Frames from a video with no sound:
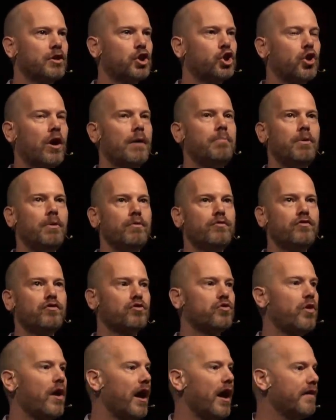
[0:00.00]
trouble,
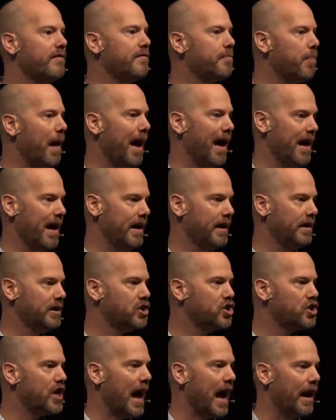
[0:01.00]
strife,
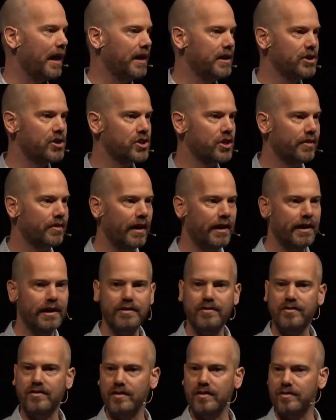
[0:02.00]
pain, challenge that
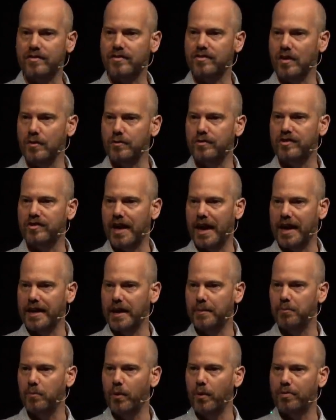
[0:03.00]
is
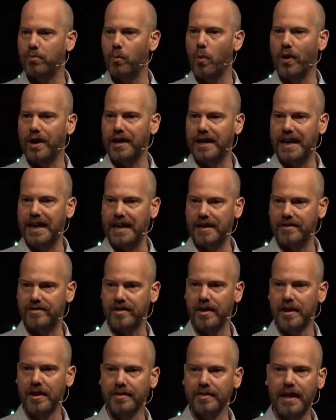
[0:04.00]
associated with what it
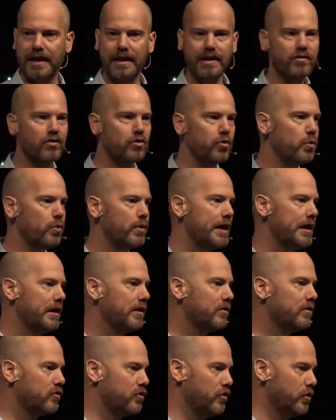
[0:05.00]
is that he's
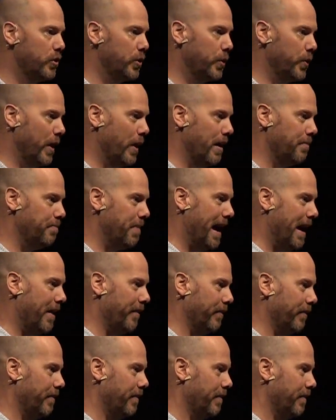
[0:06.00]
talking to you about.